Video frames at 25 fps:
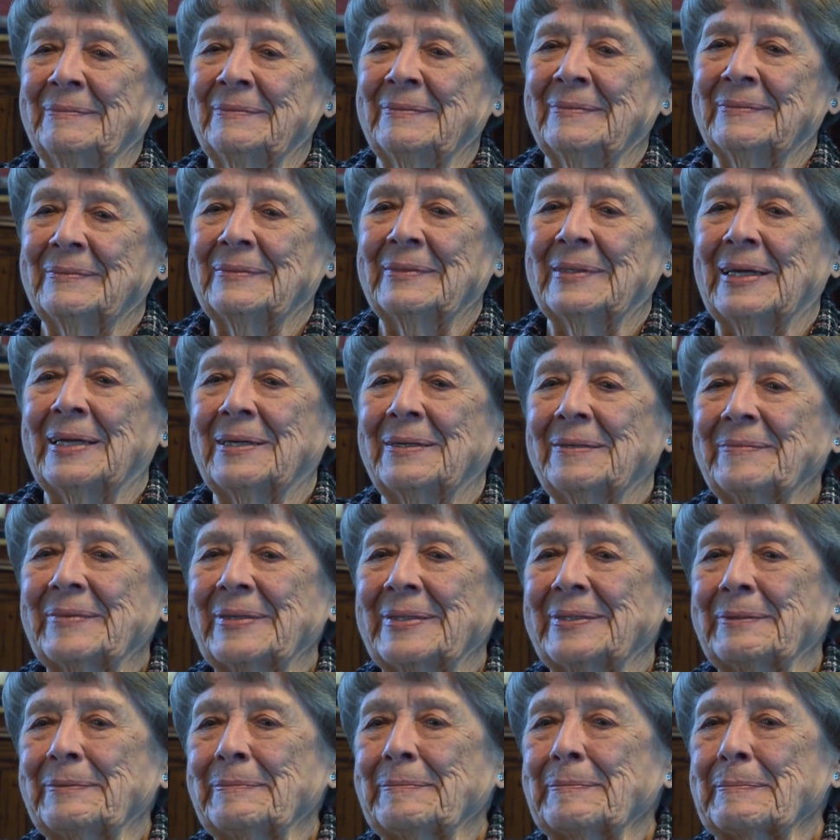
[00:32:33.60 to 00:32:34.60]
I think I'm still
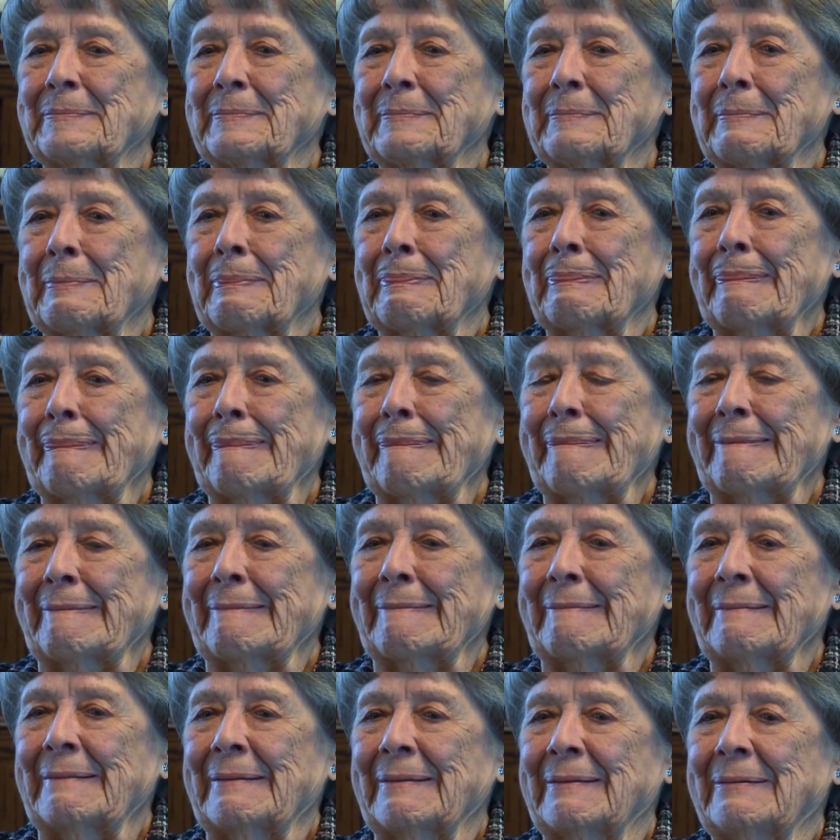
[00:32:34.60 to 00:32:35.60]
amazed that you didn't tell your
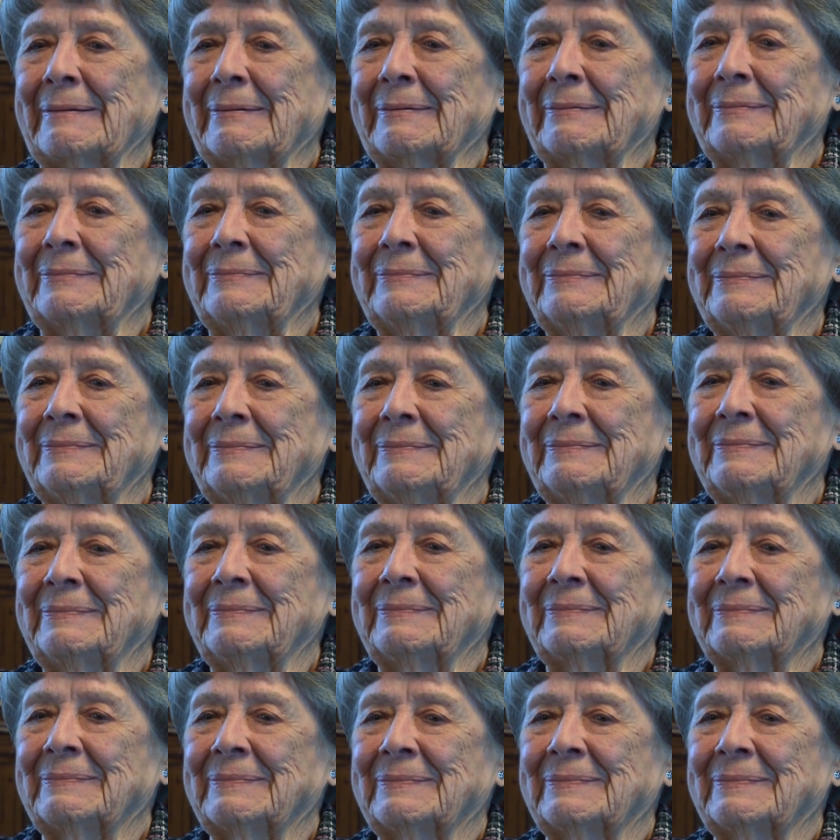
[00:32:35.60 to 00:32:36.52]
husband anything.